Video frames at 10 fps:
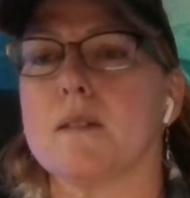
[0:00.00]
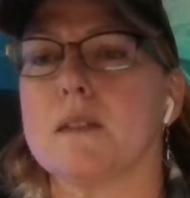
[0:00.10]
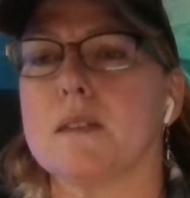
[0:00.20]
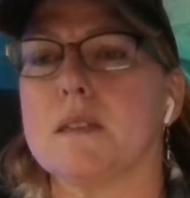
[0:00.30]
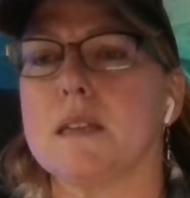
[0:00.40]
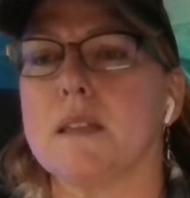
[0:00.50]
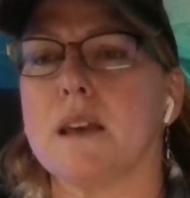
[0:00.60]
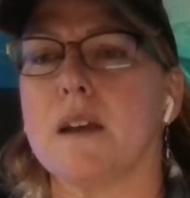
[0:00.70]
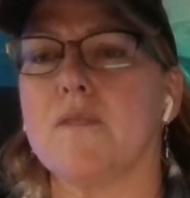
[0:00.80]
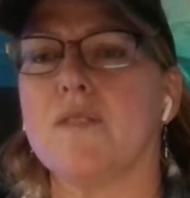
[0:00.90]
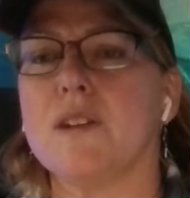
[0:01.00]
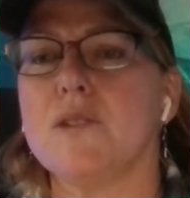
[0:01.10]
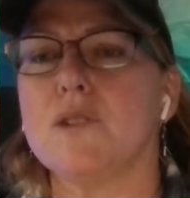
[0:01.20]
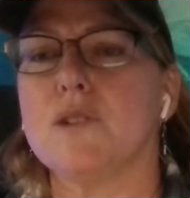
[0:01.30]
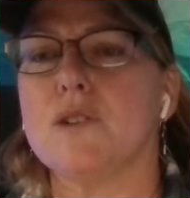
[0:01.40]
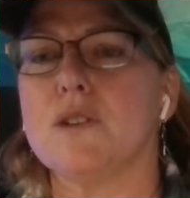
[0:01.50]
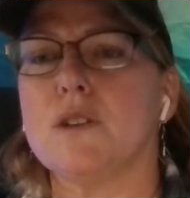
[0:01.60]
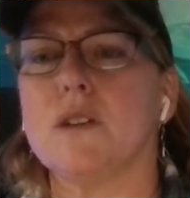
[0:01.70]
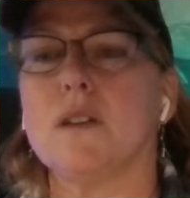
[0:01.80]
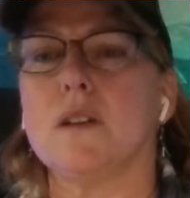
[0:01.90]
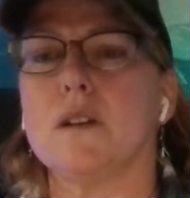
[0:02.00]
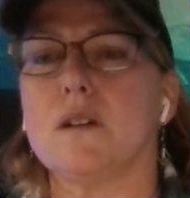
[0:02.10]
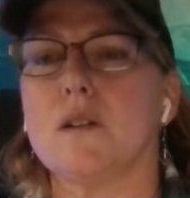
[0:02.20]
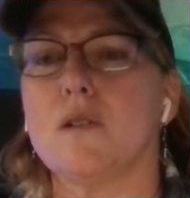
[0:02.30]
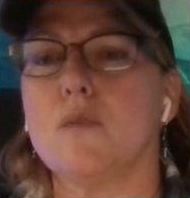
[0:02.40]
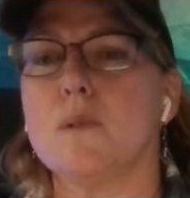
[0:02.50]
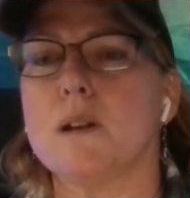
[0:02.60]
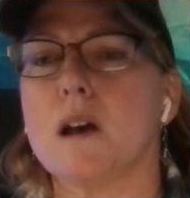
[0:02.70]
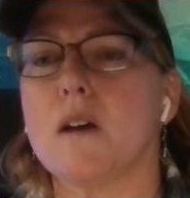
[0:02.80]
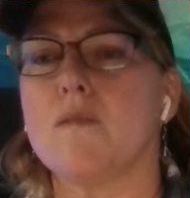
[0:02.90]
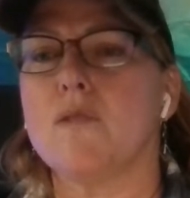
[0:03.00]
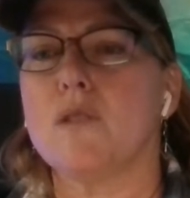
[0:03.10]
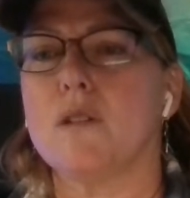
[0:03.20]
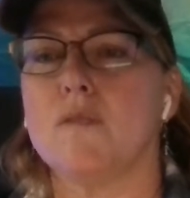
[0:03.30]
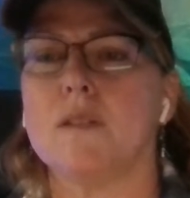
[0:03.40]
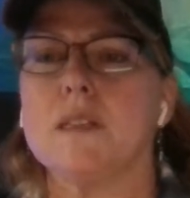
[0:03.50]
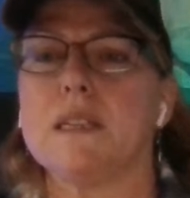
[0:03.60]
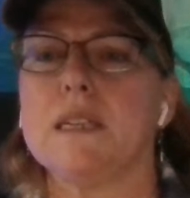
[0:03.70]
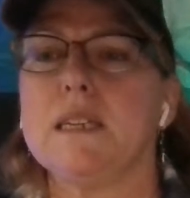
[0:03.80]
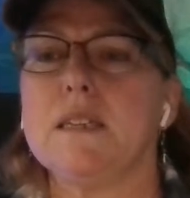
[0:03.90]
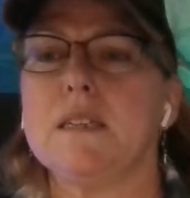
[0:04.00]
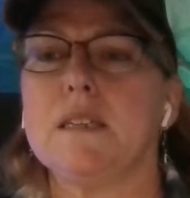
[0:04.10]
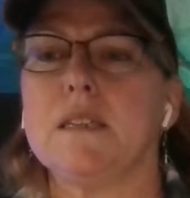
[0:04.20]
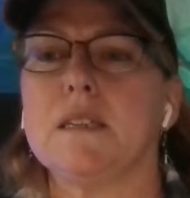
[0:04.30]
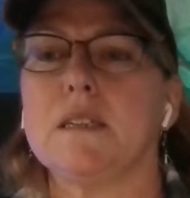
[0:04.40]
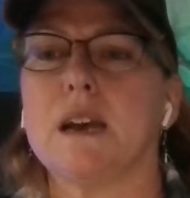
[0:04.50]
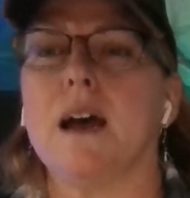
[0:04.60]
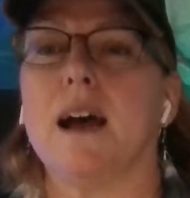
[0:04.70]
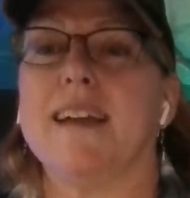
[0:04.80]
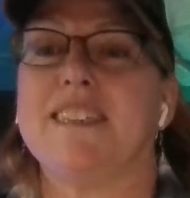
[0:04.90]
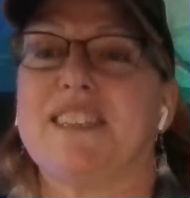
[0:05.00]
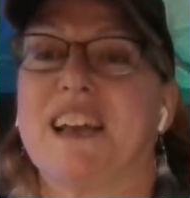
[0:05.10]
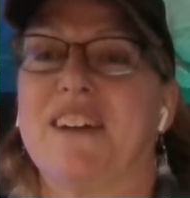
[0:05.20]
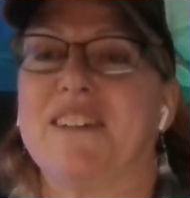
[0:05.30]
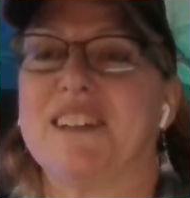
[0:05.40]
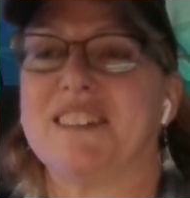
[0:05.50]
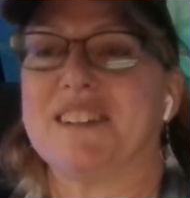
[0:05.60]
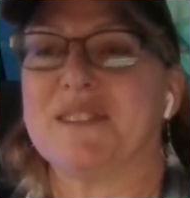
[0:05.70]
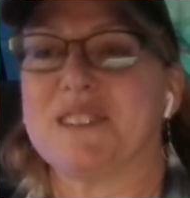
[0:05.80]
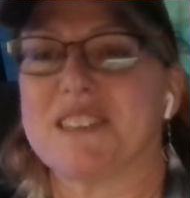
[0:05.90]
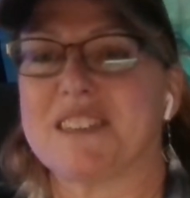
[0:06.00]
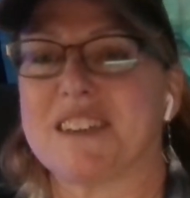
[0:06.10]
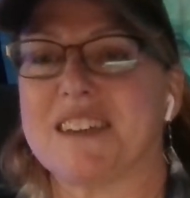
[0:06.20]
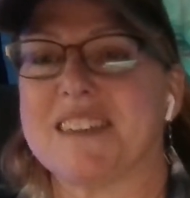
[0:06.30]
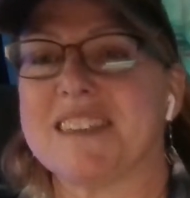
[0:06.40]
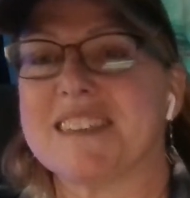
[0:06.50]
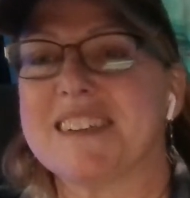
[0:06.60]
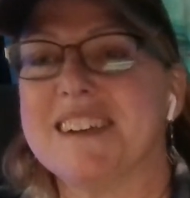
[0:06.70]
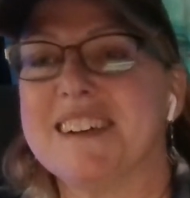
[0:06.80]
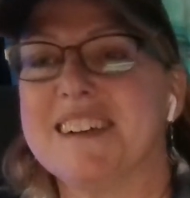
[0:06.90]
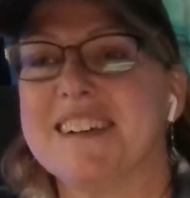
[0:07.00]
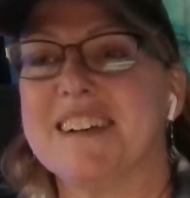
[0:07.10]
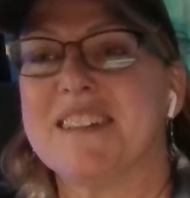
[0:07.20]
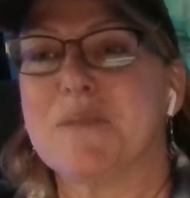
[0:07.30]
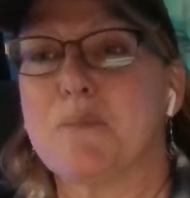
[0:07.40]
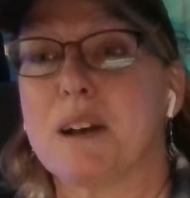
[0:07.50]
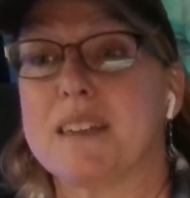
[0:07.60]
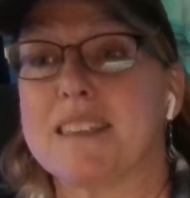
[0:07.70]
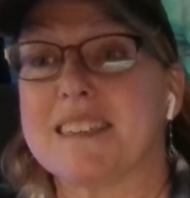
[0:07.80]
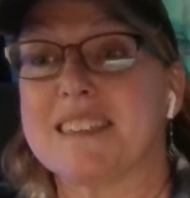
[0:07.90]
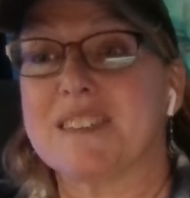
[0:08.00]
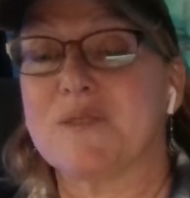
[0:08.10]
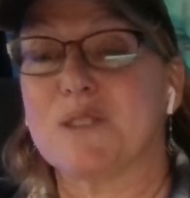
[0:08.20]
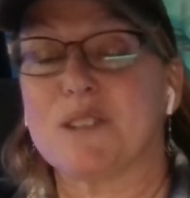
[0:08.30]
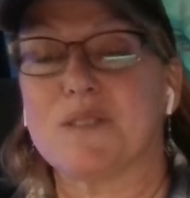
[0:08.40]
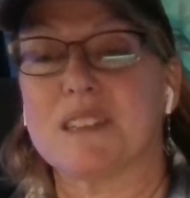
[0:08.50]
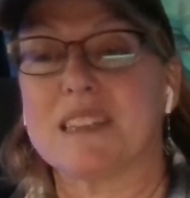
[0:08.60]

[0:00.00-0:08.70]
let's see. That feels good. Hope not full of elites. I sound a little sus. The buses full